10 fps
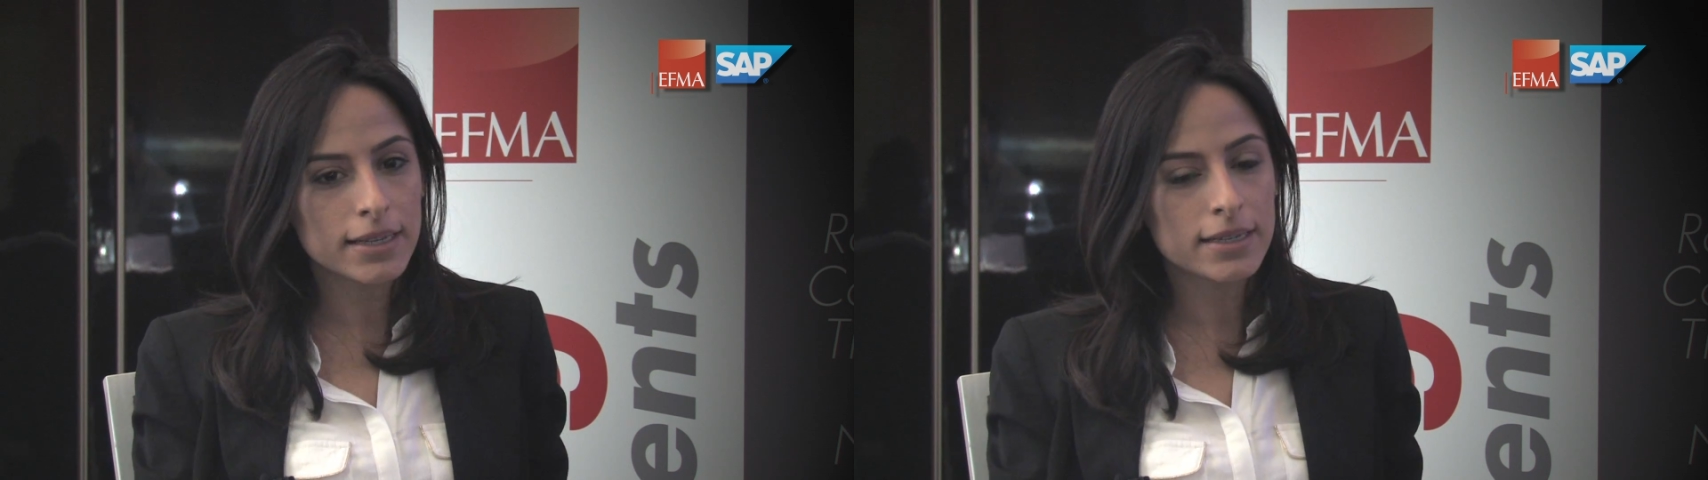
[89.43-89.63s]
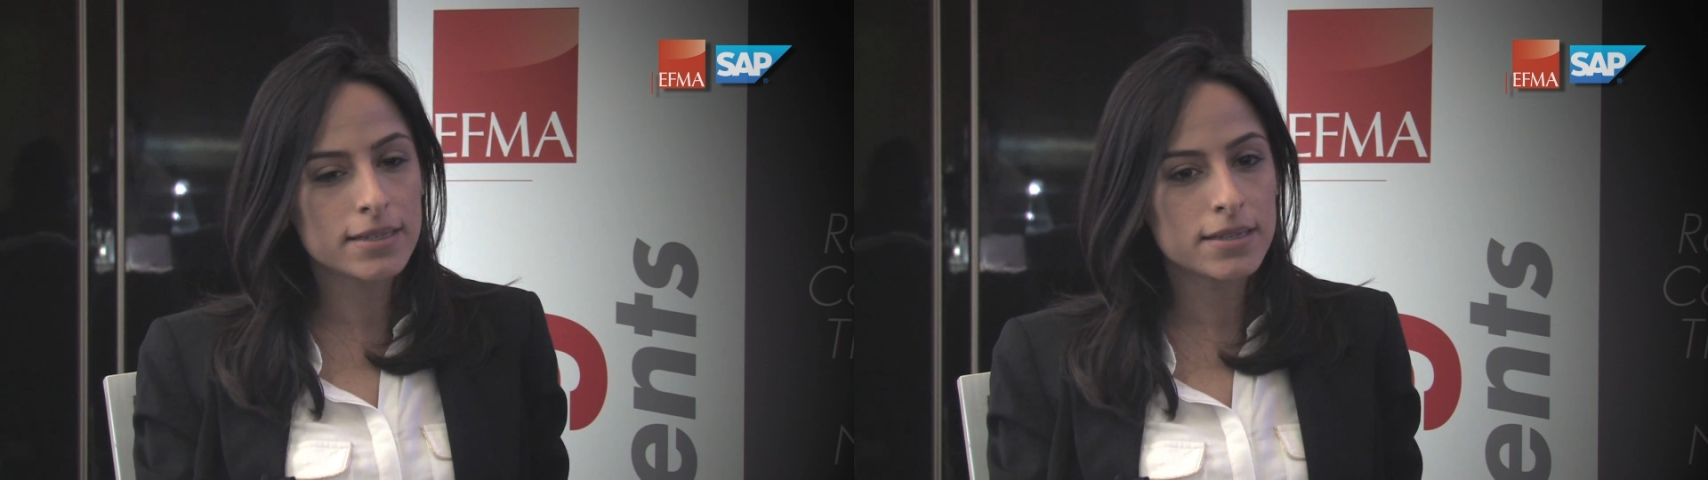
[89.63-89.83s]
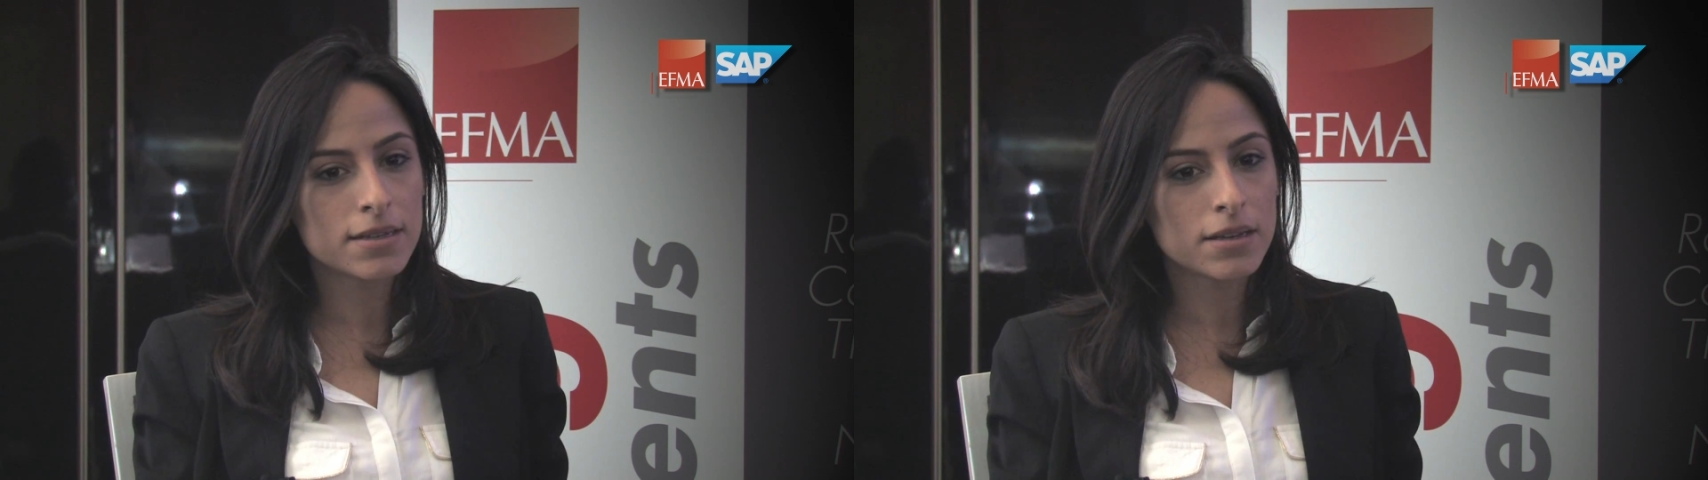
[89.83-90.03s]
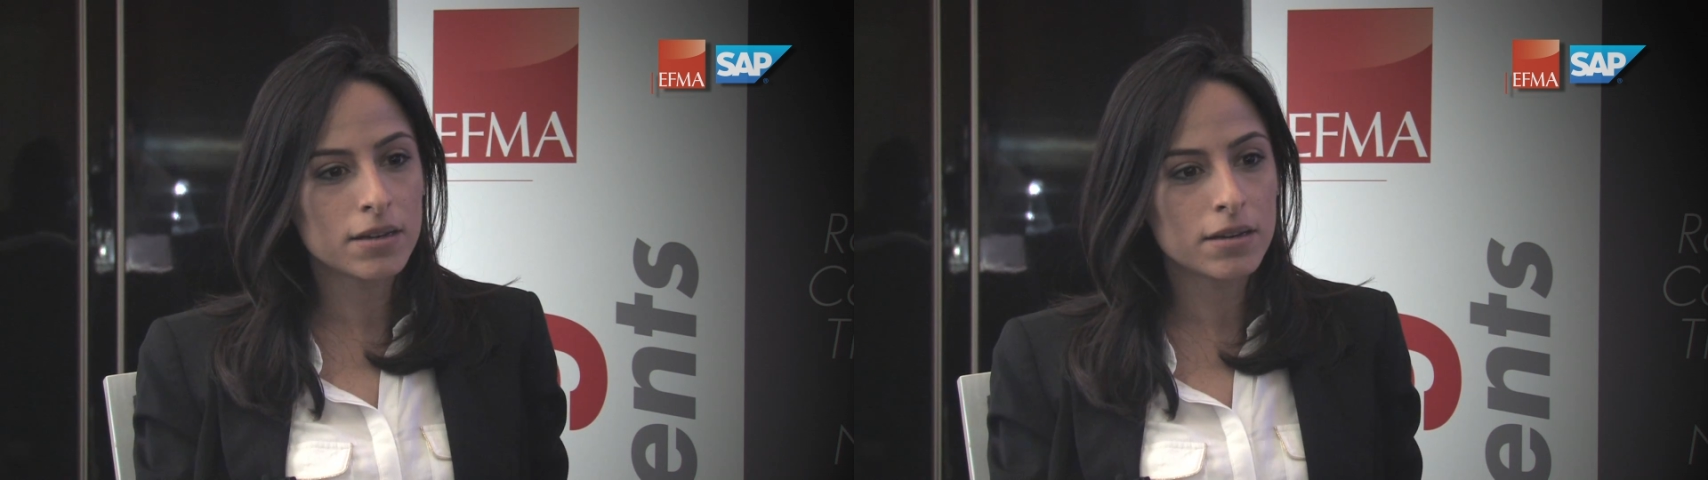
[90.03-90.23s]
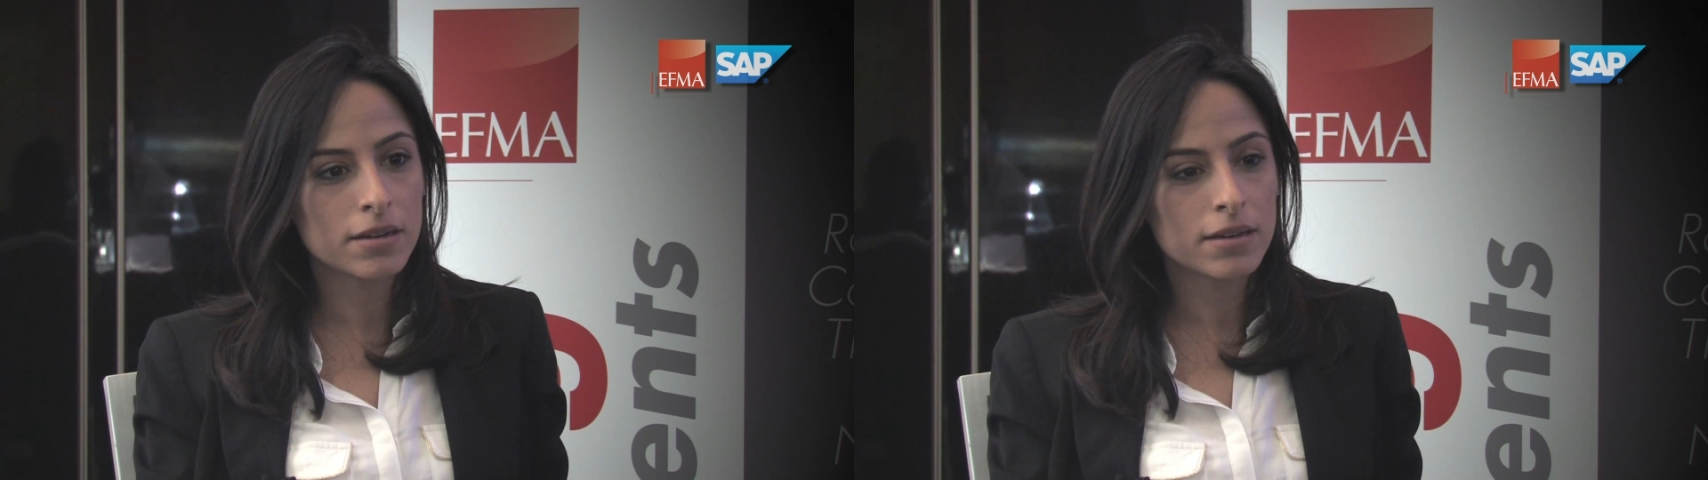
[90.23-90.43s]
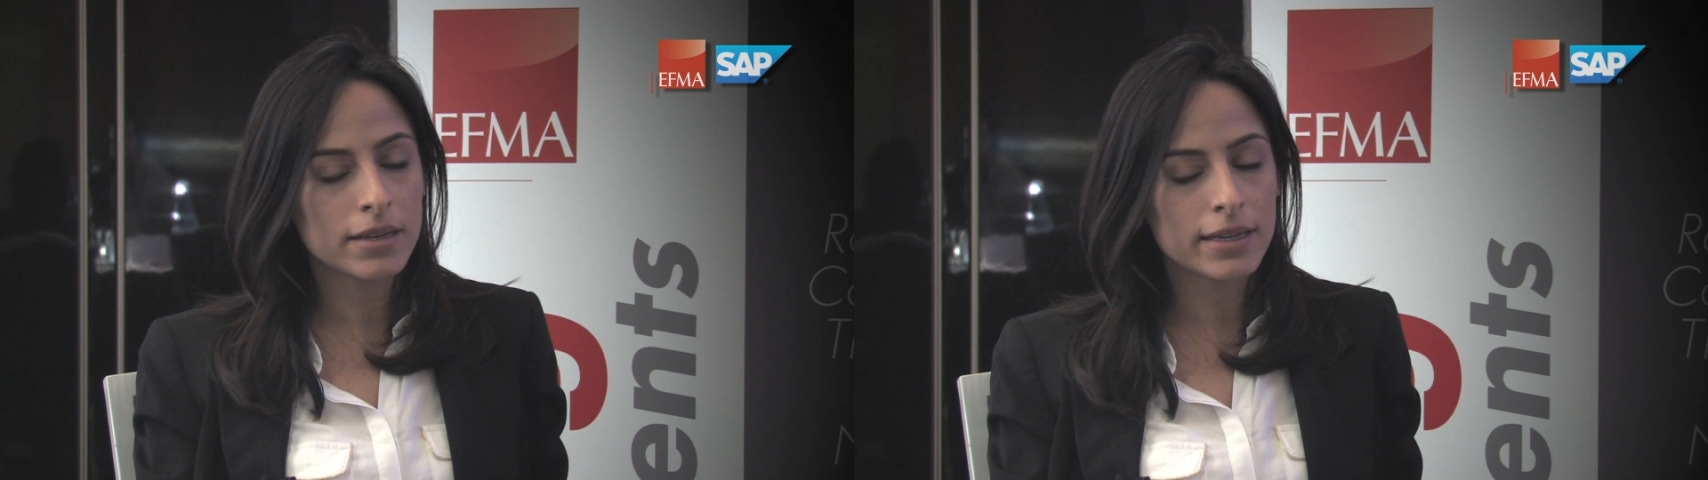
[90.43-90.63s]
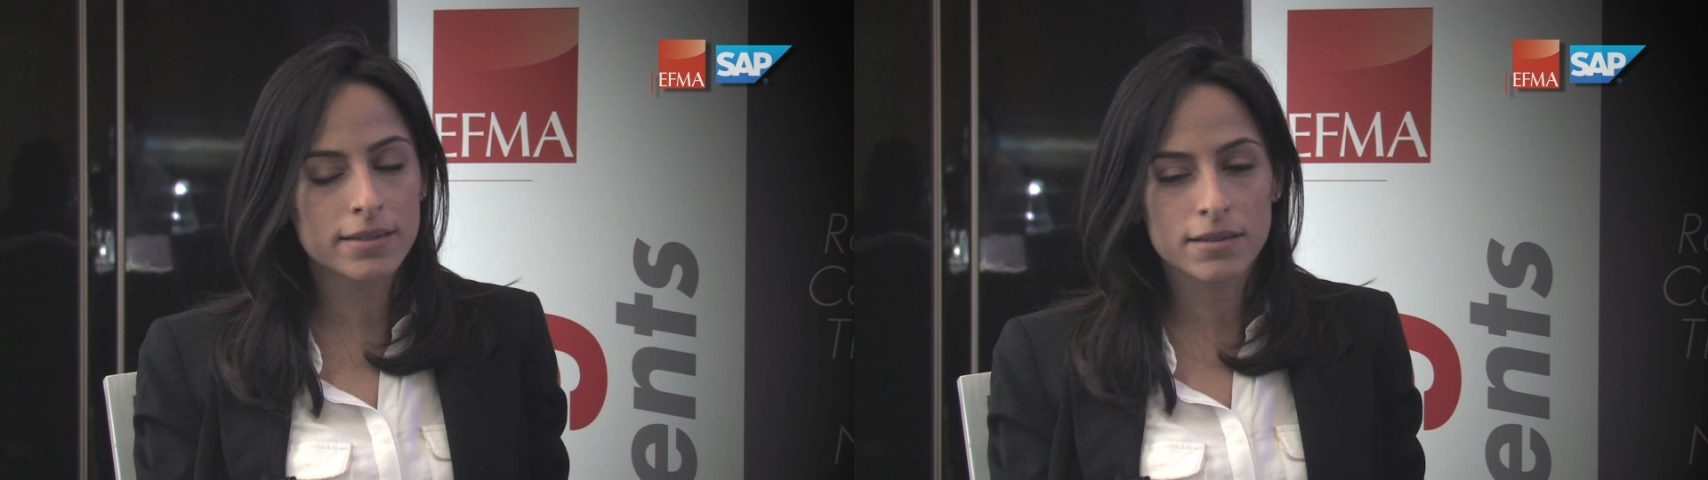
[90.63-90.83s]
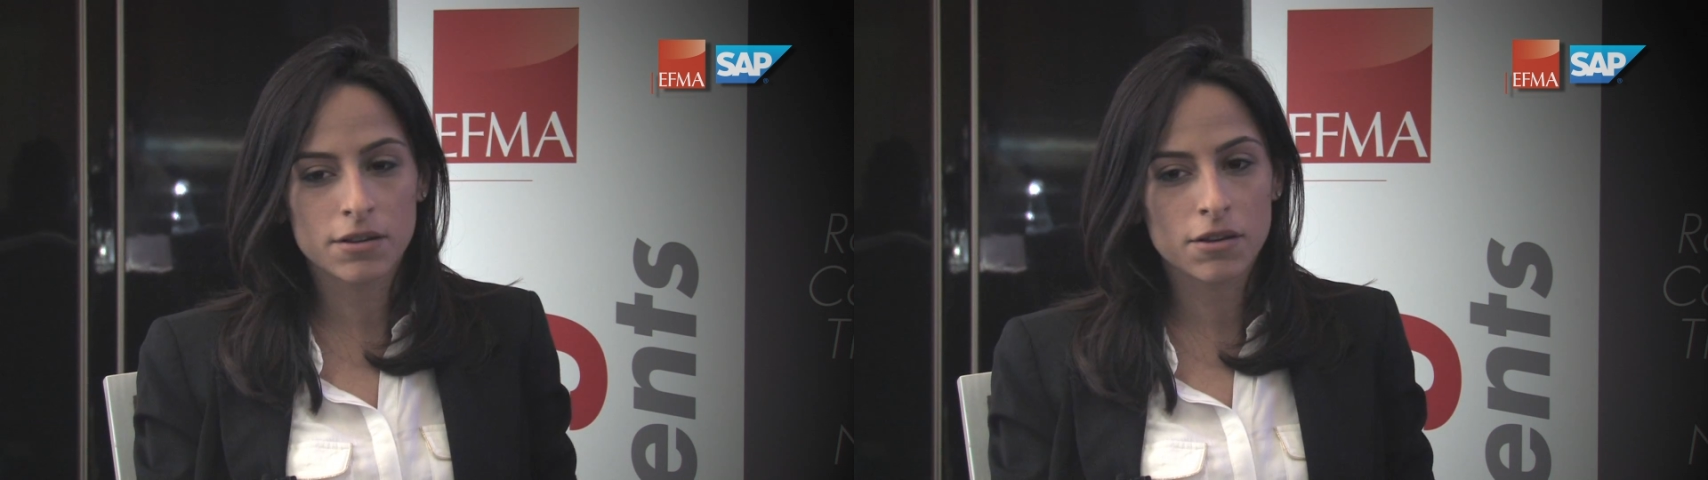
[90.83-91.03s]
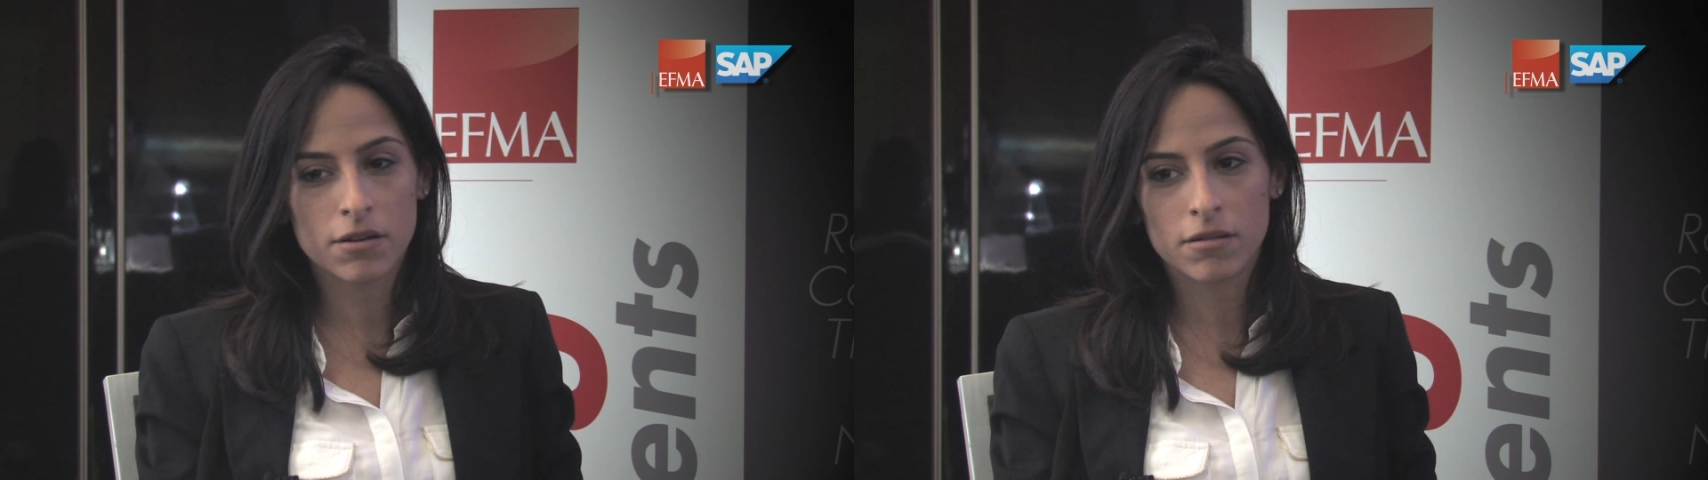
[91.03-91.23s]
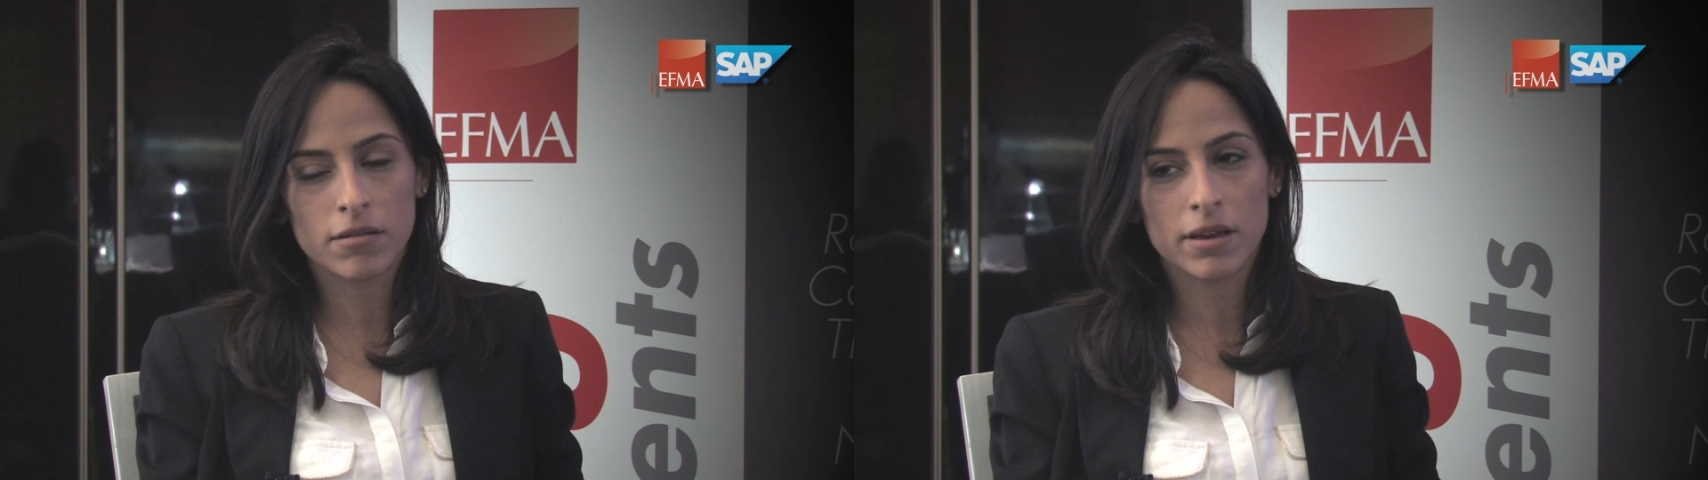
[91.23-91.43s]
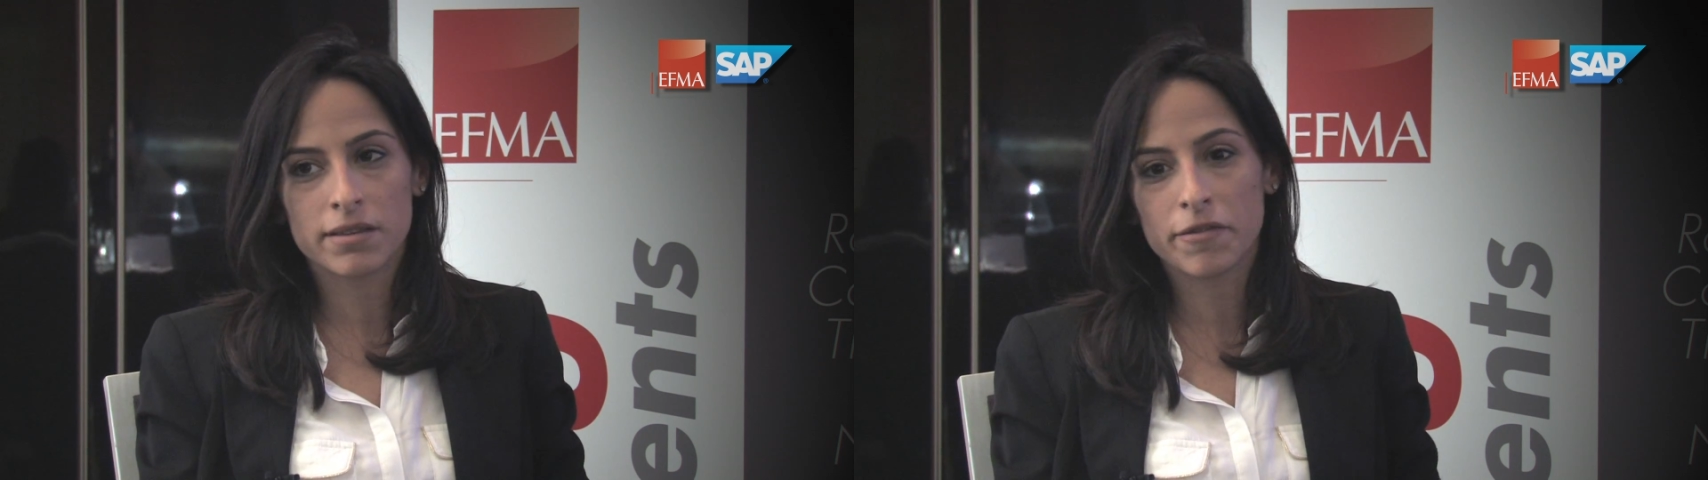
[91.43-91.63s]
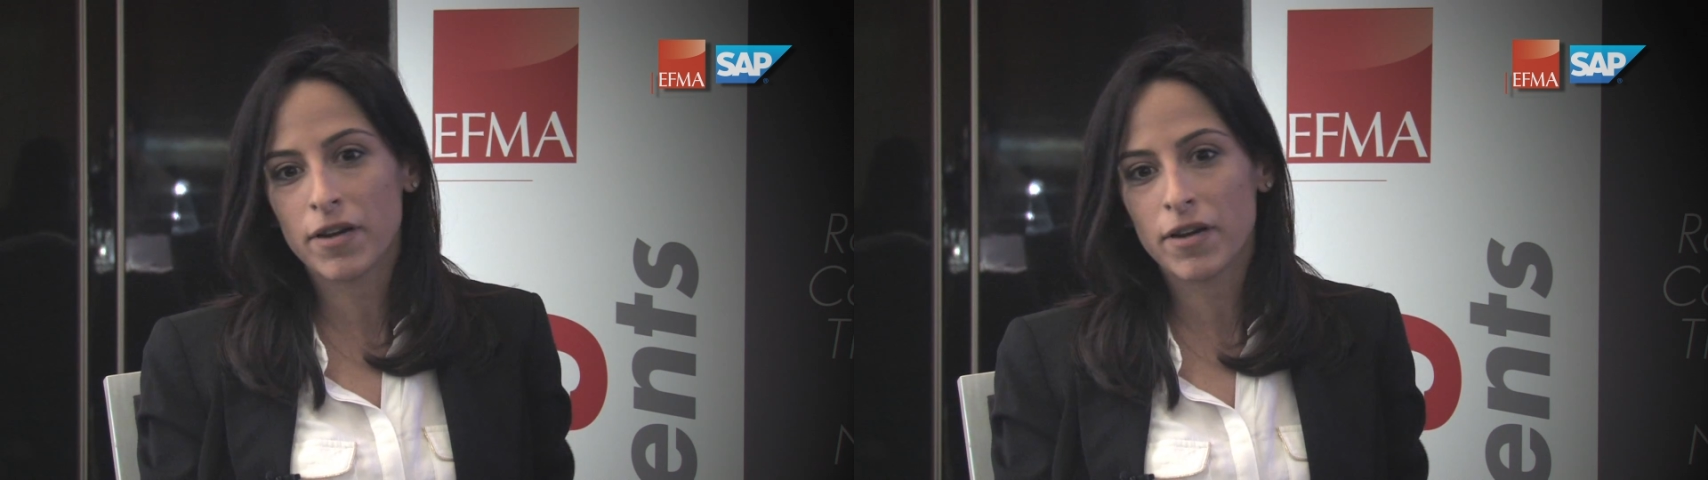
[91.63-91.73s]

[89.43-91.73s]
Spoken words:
is a